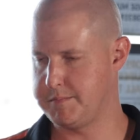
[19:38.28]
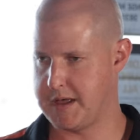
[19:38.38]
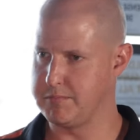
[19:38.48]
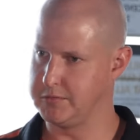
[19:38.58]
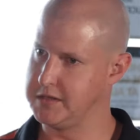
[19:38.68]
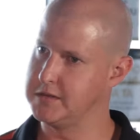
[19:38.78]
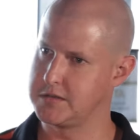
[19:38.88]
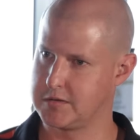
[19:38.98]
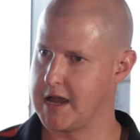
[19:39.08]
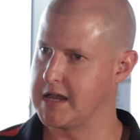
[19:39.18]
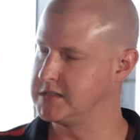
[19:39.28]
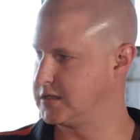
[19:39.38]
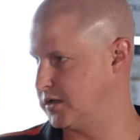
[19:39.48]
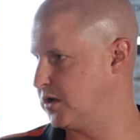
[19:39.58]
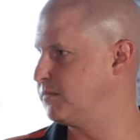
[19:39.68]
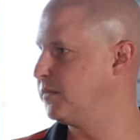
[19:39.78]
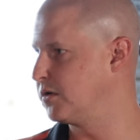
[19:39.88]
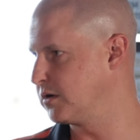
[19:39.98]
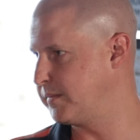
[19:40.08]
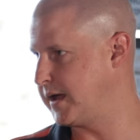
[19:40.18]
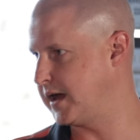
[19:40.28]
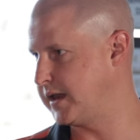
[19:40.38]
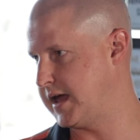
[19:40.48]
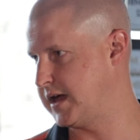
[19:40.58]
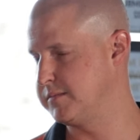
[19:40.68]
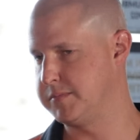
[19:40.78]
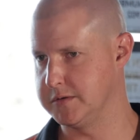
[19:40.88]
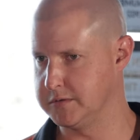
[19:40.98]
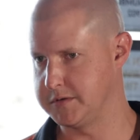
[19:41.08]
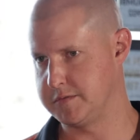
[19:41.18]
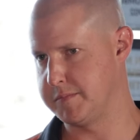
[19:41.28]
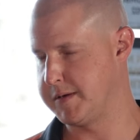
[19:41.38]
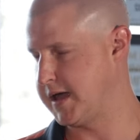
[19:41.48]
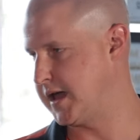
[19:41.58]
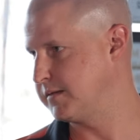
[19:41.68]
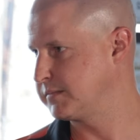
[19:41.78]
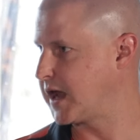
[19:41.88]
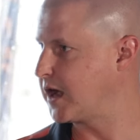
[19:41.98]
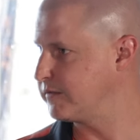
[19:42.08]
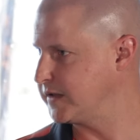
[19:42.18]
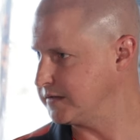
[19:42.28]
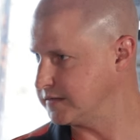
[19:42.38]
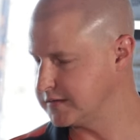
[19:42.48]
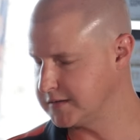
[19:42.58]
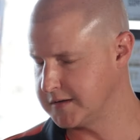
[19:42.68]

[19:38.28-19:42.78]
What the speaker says: people in the trade to learn more about how to build and repair caravans.